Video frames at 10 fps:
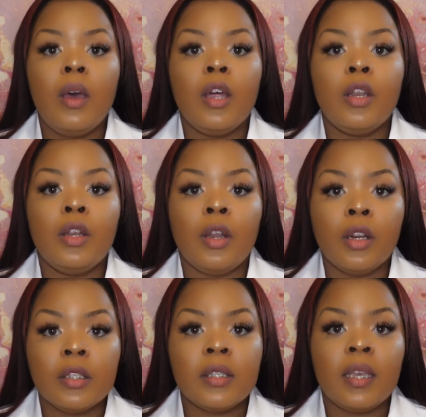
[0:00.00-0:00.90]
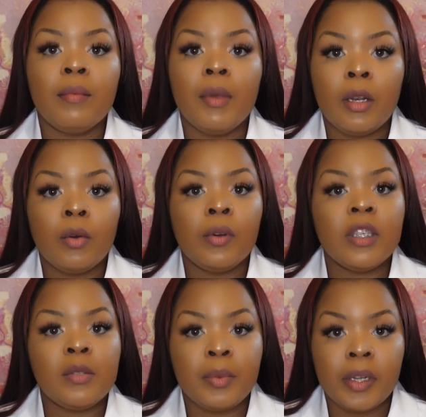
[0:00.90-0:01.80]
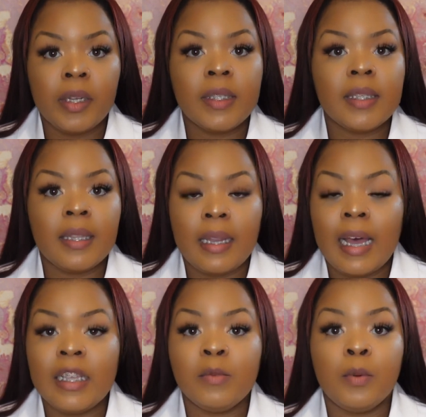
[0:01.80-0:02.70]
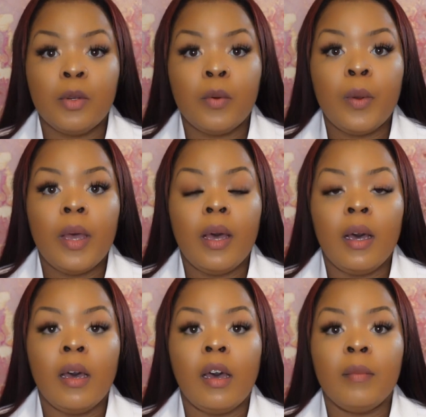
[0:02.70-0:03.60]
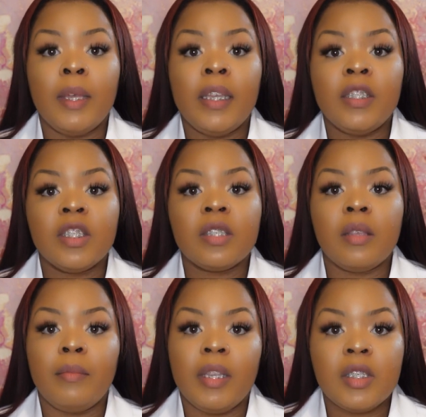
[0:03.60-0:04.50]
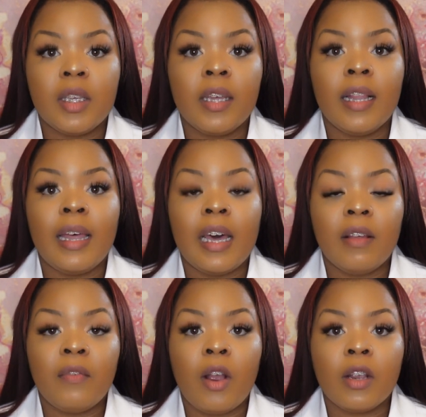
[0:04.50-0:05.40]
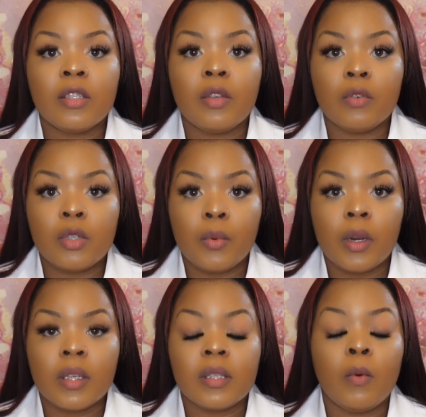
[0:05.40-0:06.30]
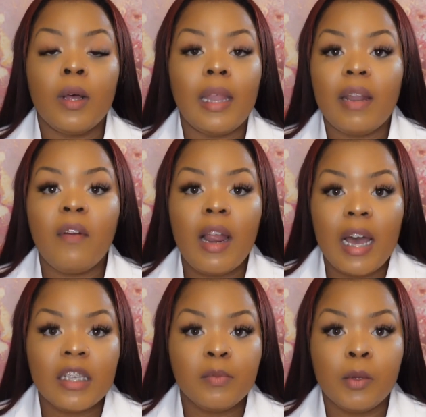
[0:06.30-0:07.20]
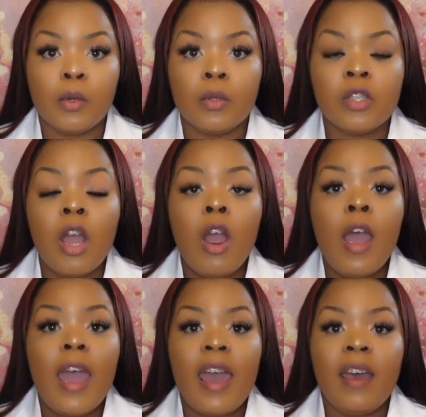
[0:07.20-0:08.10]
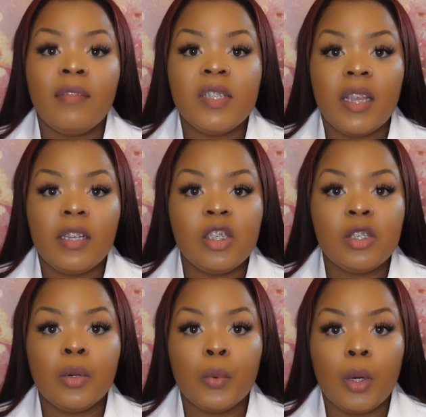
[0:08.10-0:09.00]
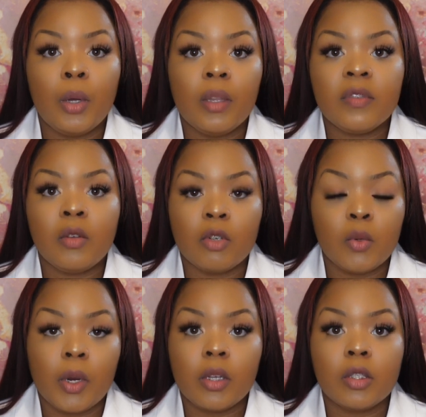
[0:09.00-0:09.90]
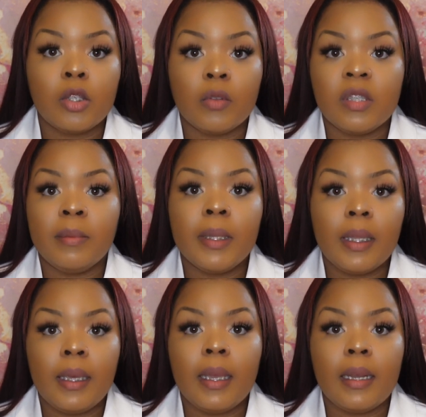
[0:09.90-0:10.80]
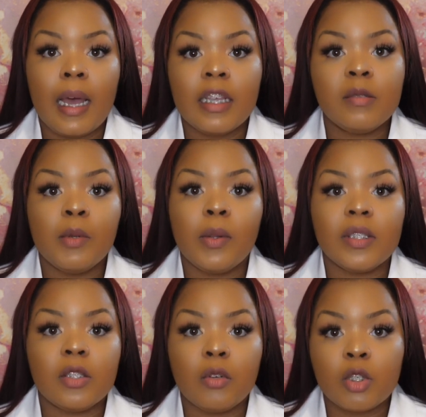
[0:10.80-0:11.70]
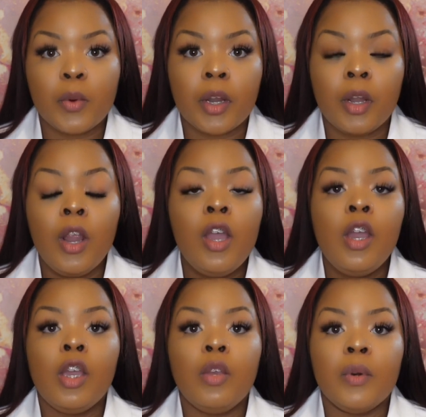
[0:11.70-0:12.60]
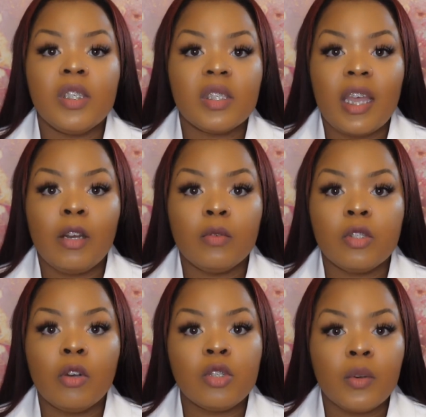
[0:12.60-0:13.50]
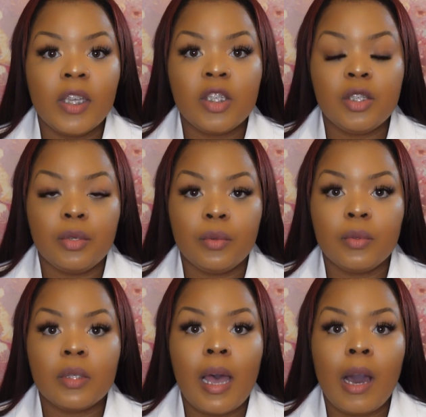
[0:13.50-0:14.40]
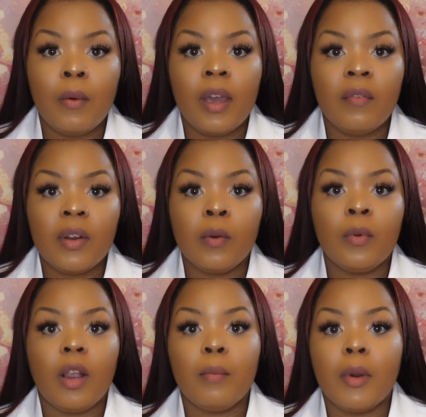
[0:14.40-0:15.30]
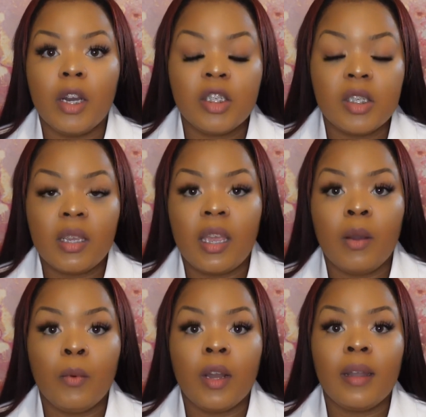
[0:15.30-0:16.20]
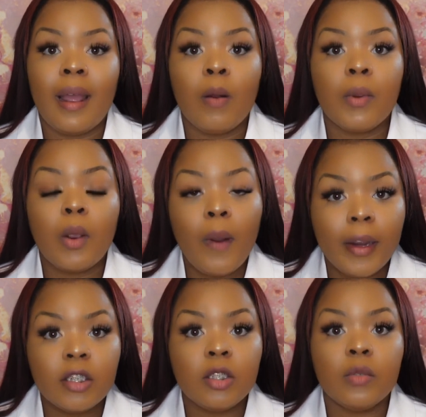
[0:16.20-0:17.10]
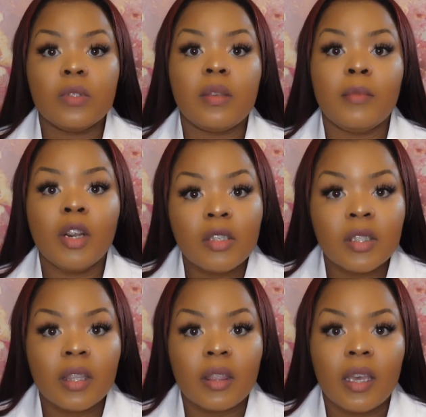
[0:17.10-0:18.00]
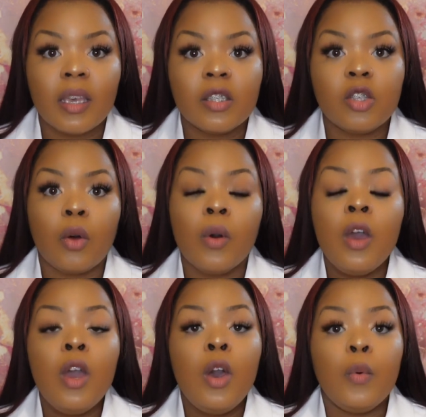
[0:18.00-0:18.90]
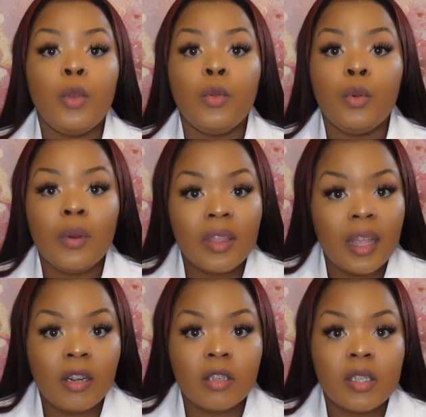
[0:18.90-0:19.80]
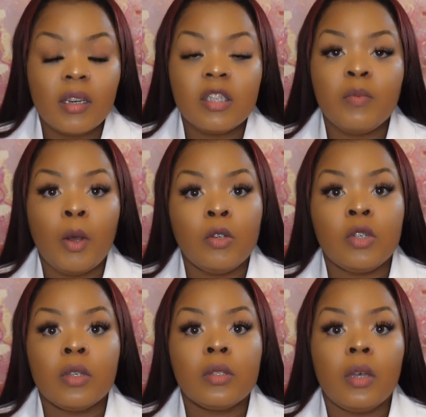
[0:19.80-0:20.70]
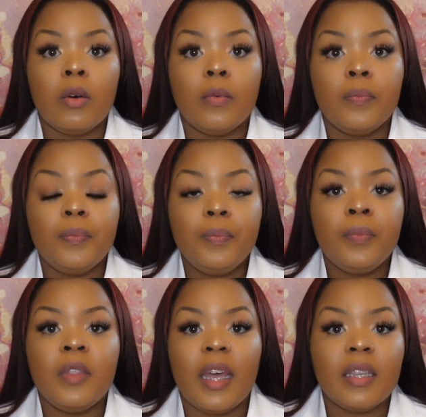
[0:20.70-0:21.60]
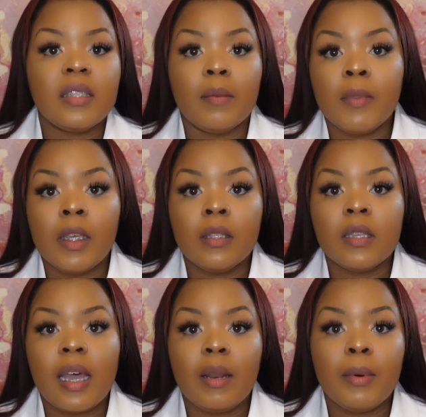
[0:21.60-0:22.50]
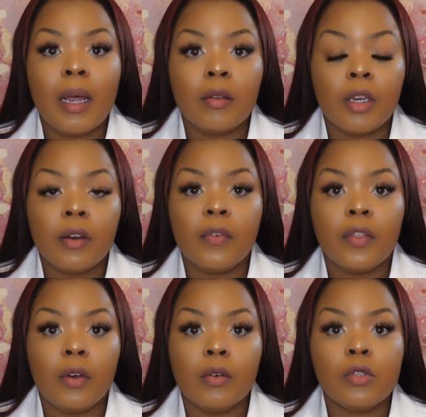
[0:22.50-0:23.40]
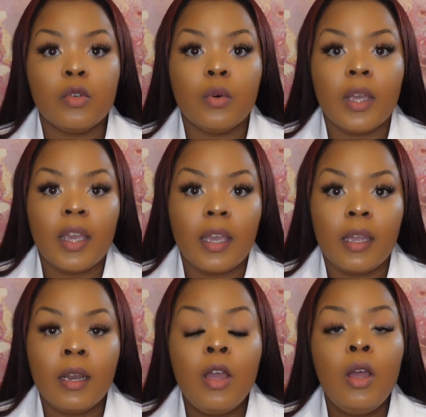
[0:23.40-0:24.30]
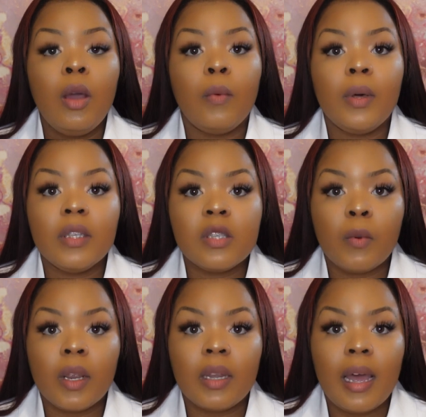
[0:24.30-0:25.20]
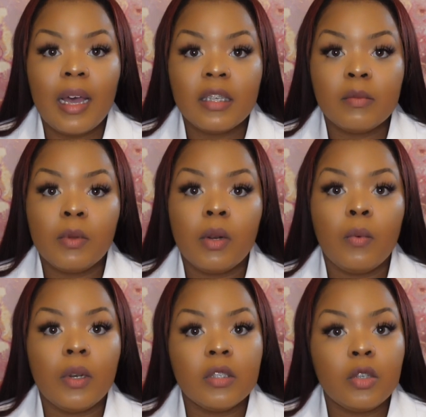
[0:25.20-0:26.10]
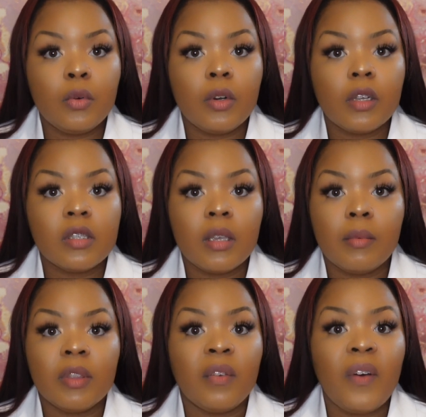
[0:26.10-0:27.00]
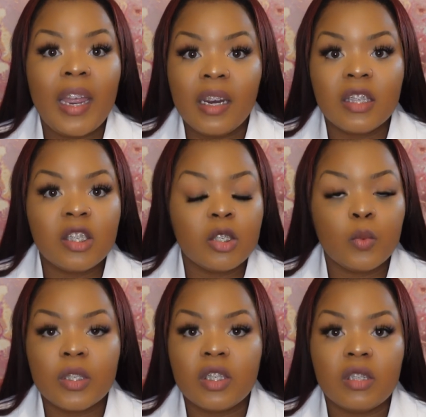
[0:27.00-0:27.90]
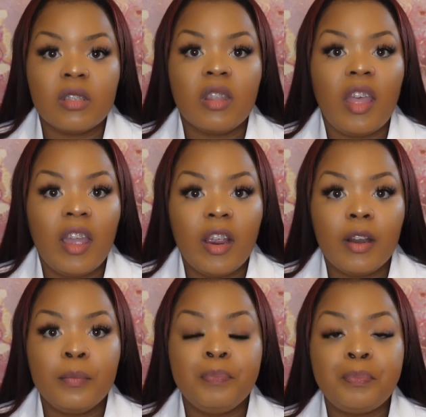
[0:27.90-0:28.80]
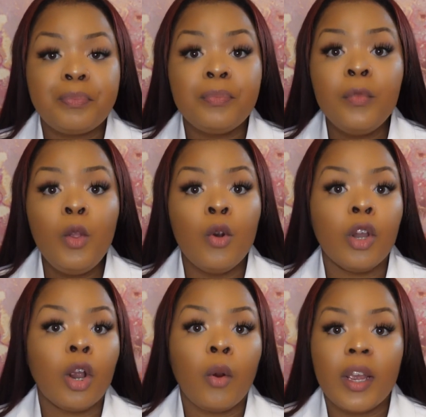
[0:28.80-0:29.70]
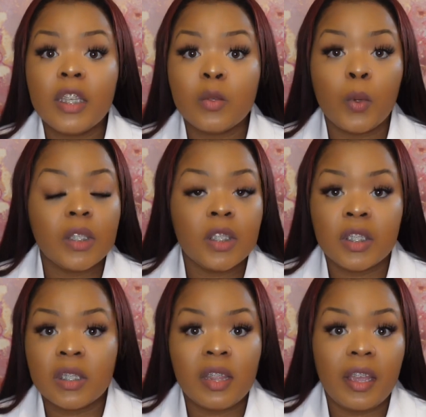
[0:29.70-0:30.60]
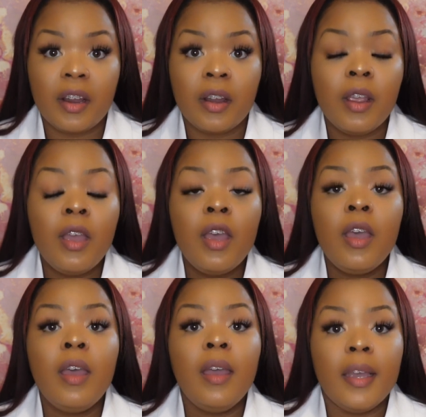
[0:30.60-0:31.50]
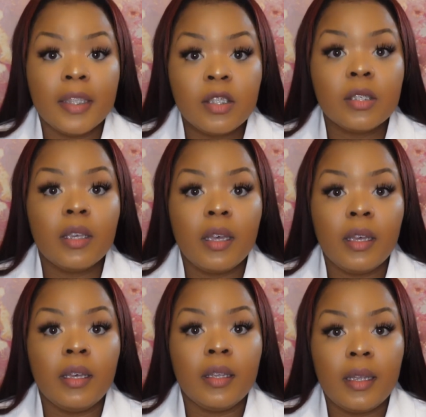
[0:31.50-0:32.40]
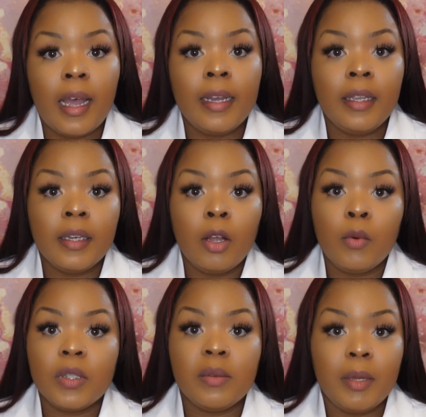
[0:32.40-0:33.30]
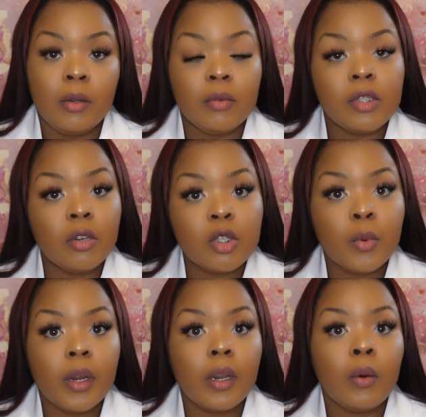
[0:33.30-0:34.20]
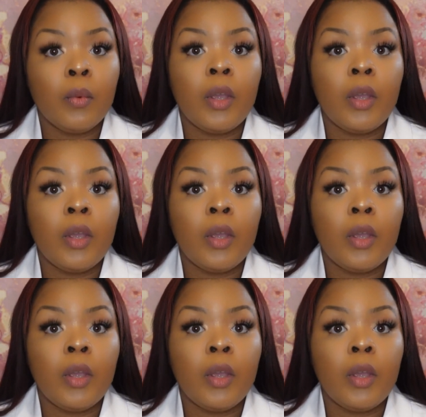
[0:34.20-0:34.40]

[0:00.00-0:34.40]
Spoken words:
nursing medical experience in the hospital. And just to mention, a lot of our social workers, well, a lot of our hospitals have changed the role of social workers. So typically in the hospital as a social worker, you would just handle social issues. However, we are merging and we're now required to do some nursing things. So you do get that nursing exposure. So that is something to kind of put out there for those who, again, wanted to work in the hospital, wanted to do nursing, but the finances wasn't just there, or your grades wasn't just there. It's a good idea to go into medical social work. We